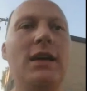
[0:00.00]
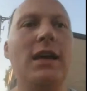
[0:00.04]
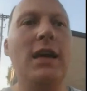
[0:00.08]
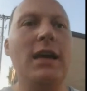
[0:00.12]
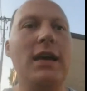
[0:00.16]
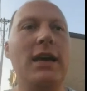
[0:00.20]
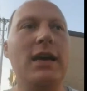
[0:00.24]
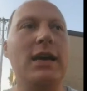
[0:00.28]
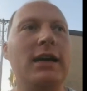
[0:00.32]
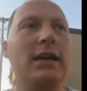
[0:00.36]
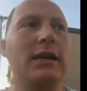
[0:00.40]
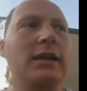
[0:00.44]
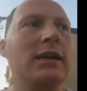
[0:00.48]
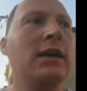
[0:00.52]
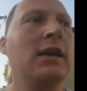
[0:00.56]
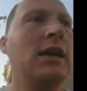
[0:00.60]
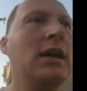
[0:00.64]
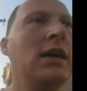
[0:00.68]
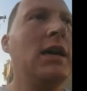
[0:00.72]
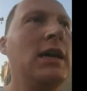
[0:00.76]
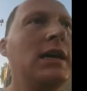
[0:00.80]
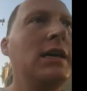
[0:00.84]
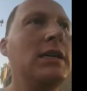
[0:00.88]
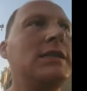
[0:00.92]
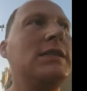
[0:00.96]
and
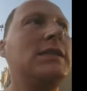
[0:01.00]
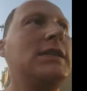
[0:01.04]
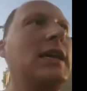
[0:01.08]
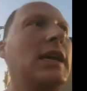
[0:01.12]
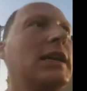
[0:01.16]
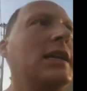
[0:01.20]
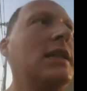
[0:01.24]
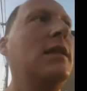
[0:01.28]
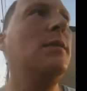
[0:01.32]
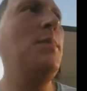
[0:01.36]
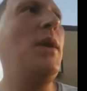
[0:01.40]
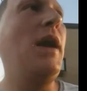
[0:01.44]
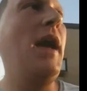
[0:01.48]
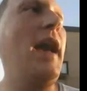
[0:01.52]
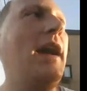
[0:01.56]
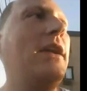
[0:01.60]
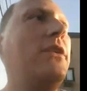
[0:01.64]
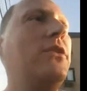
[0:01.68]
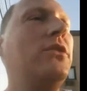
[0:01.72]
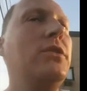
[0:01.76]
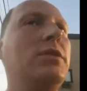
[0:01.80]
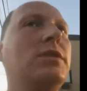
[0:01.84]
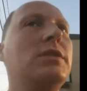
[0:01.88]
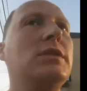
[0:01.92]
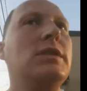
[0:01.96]
study the
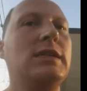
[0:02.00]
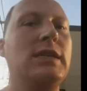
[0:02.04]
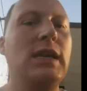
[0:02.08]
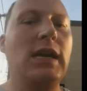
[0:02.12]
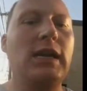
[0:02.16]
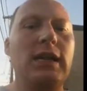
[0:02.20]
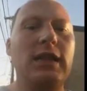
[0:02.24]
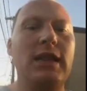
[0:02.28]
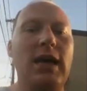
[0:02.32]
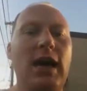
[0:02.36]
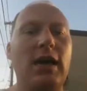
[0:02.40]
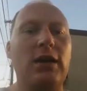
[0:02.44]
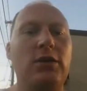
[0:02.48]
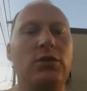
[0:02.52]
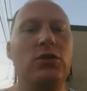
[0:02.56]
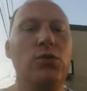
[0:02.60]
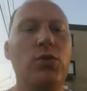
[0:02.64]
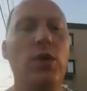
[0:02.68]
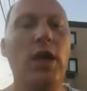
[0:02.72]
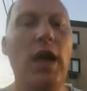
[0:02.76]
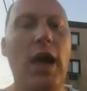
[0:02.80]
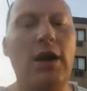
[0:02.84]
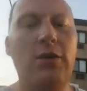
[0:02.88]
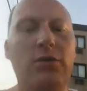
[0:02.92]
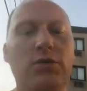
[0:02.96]
patterns, do
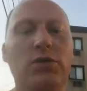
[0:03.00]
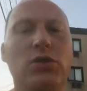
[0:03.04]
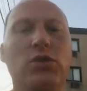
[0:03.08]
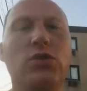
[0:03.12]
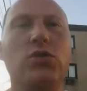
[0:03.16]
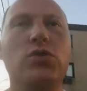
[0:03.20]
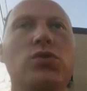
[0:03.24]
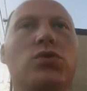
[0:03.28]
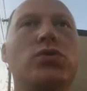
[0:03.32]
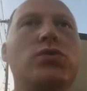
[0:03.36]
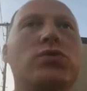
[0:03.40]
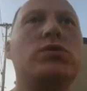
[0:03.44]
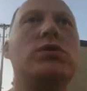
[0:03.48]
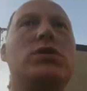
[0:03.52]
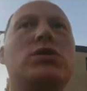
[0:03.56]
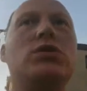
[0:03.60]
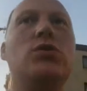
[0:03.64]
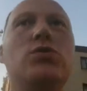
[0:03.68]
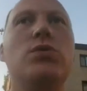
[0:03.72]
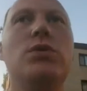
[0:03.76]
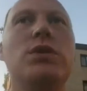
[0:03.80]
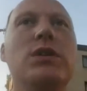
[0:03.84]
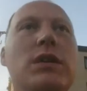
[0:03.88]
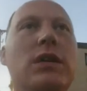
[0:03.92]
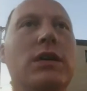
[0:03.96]
the how-tos,
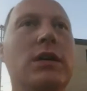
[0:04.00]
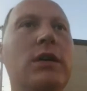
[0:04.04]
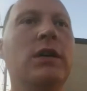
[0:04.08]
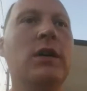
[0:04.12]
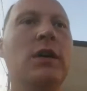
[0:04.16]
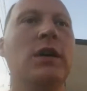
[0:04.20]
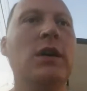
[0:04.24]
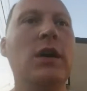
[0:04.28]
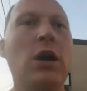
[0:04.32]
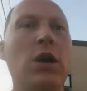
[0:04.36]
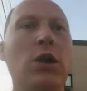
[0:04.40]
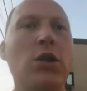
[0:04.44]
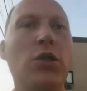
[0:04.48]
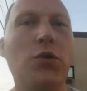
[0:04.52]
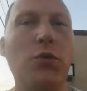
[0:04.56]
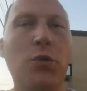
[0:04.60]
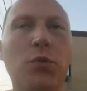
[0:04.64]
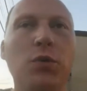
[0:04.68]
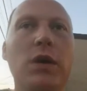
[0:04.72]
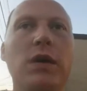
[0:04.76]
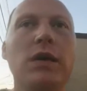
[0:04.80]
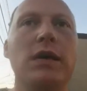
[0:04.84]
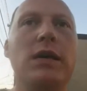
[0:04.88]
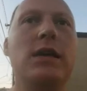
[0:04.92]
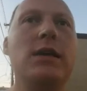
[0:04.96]
do the
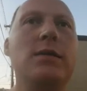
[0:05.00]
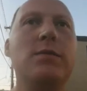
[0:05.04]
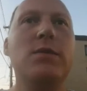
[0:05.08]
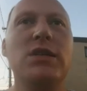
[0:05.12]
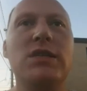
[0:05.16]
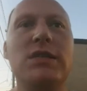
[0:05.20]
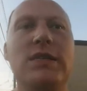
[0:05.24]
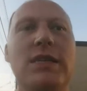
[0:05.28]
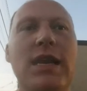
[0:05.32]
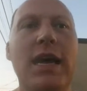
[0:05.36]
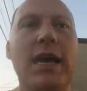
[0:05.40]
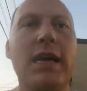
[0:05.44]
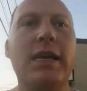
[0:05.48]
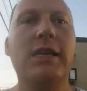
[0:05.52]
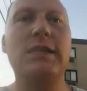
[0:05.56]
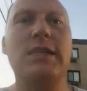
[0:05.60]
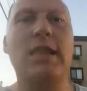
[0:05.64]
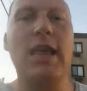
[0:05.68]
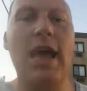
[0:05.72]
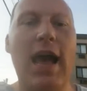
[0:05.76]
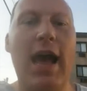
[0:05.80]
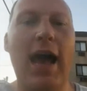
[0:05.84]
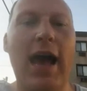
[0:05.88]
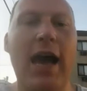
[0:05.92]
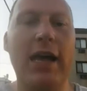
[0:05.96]
3 mistakes,
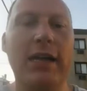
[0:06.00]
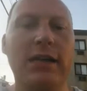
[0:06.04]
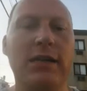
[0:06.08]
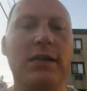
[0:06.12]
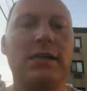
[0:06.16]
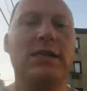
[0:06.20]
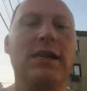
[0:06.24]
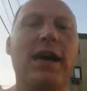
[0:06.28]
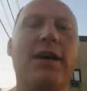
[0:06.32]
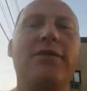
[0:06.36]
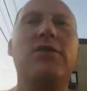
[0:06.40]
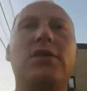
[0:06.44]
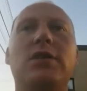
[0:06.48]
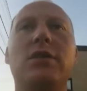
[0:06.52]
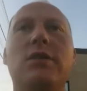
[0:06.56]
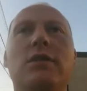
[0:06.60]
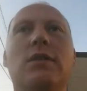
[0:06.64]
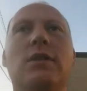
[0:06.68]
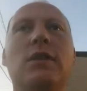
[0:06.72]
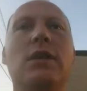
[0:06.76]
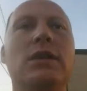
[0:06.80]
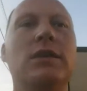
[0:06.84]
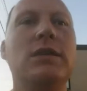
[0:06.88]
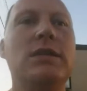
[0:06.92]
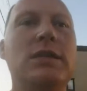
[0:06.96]

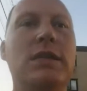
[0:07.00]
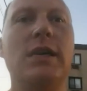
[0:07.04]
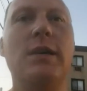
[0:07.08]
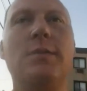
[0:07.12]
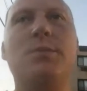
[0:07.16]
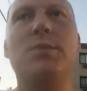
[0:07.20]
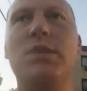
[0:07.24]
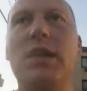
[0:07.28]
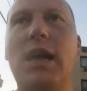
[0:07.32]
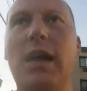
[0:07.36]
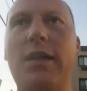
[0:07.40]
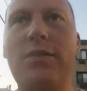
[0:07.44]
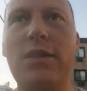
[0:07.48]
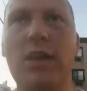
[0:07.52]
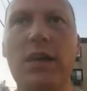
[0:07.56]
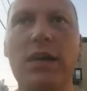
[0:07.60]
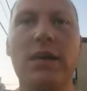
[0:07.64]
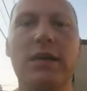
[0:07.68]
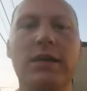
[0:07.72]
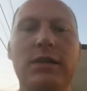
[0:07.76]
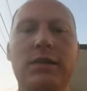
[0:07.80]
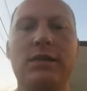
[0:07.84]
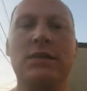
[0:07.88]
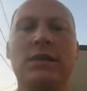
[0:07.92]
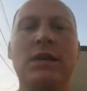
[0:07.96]
7 tips on
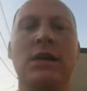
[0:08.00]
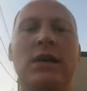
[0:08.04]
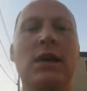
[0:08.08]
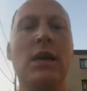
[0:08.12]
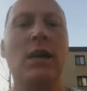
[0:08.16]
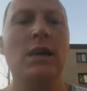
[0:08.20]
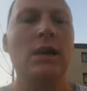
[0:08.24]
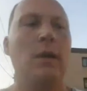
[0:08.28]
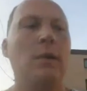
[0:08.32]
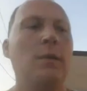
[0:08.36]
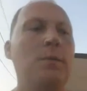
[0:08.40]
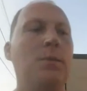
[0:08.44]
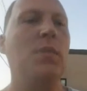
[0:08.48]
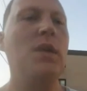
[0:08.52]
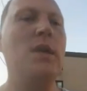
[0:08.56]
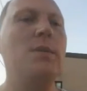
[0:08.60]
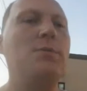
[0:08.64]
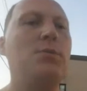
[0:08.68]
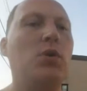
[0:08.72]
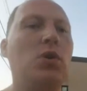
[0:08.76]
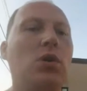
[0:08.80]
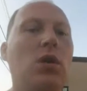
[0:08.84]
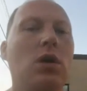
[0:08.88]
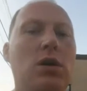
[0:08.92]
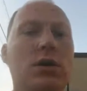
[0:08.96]
this.
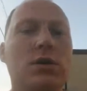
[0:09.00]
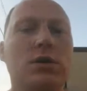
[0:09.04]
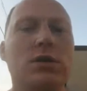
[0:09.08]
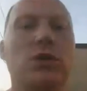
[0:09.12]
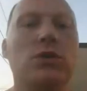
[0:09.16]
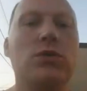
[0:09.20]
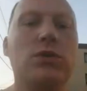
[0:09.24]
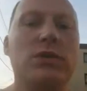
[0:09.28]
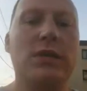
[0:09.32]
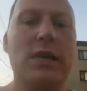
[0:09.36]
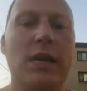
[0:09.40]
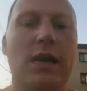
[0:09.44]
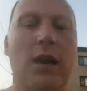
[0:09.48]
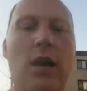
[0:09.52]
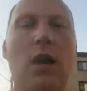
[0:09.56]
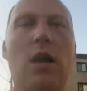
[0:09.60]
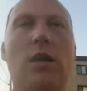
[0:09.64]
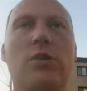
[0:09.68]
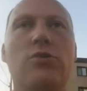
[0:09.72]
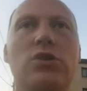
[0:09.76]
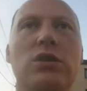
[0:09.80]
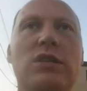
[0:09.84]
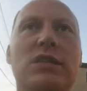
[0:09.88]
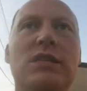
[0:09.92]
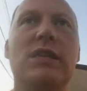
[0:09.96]

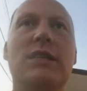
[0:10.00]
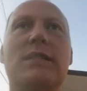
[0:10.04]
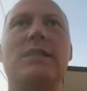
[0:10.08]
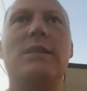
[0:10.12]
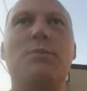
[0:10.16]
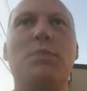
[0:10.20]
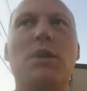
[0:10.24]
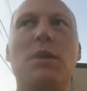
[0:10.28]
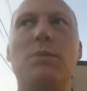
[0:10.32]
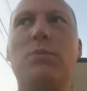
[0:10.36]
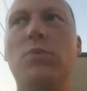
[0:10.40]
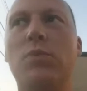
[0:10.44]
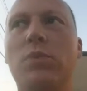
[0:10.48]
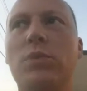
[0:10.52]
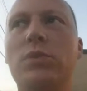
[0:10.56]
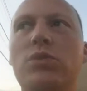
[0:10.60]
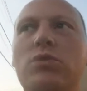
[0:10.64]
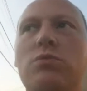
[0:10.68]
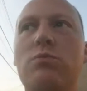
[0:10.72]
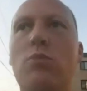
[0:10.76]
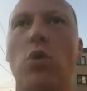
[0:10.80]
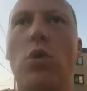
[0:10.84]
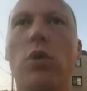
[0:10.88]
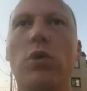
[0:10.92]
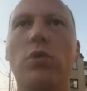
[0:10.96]
Psychology says that people will
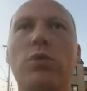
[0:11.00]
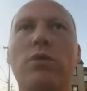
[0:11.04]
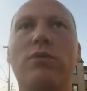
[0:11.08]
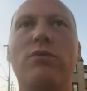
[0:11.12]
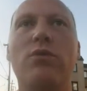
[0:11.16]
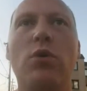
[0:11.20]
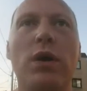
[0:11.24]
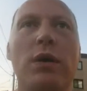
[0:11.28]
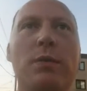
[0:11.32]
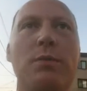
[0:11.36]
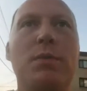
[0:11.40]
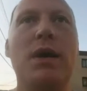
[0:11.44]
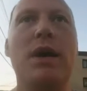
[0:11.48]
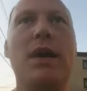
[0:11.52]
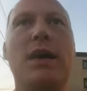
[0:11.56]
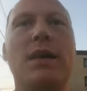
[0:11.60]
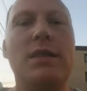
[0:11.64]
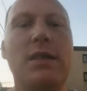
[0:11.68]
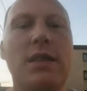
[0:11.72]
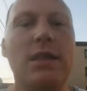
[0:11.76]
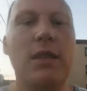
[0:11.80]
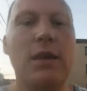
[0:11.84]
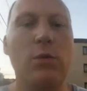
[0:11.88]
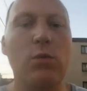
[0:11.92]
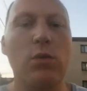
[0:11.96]
do more to avoid
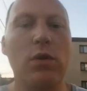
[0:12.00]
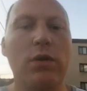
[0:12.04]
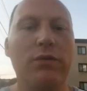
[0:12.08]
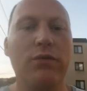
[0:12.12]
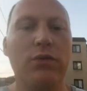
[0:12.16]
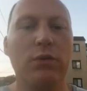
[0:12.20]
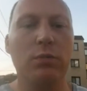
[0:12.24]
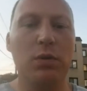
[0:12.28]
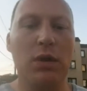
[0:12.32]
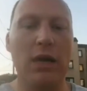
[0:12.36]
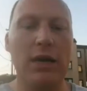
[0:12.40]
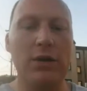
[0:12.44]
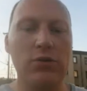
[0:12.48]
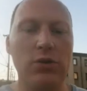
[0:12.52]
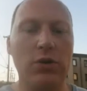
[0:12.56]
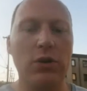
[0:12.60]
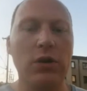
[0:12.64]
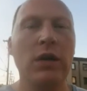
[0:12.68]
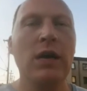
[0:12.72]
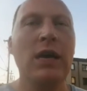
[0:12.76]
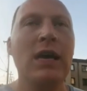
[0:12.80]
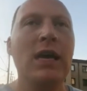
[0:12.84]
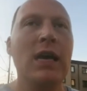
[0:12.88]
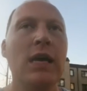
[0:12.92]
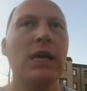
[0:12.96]
pain than they will for pleasure.
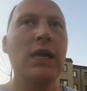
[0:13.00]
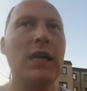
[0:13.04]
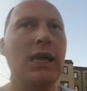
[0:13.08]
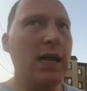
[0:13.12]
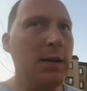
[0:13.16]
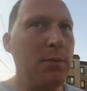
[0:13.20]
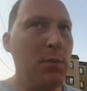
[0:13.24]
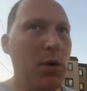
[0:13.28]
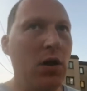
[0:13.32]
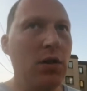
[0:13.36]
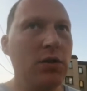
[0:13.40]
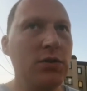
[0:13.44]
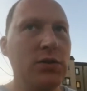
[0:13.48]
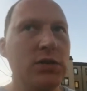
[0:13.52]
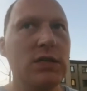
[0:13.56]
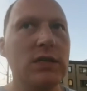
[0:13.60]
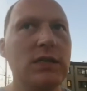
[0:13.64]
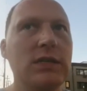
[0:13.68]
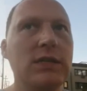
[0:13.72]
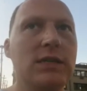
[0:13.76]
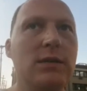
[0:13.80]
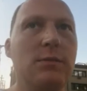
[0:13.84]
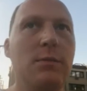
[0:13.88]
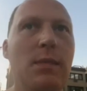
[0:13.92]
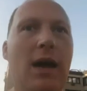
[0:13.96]
Keep all those
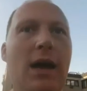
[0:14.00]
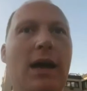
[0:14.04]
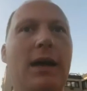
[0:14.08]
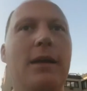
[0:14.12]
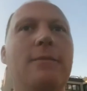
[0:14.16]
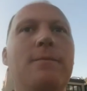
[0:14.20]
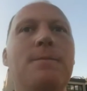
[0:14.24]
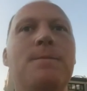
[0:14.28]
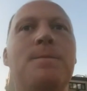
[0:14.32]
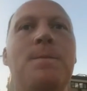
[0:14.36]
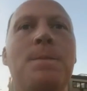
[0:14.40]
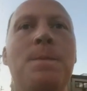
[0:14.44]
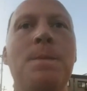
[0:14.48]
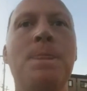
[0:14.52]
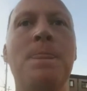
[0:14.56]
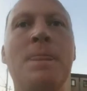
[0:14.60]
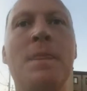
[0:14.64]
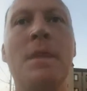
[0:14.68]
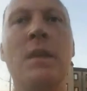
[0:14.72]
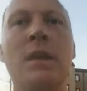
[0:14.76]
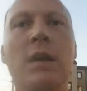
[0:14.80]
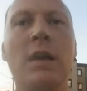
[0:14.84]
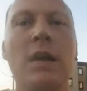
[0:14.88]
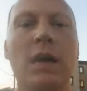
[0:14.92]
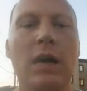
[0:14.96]
things in mind.
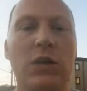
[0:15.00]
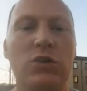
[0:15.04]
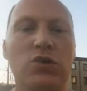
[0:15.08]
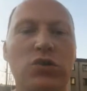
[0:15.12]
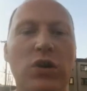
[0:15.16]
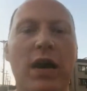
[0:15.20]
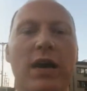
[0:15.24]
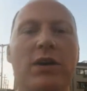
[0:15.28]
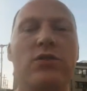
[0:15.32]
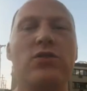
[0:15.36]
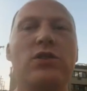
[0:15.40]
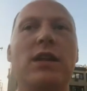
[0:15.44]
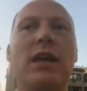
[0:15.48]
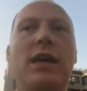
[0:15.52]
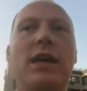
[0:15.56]
Attraction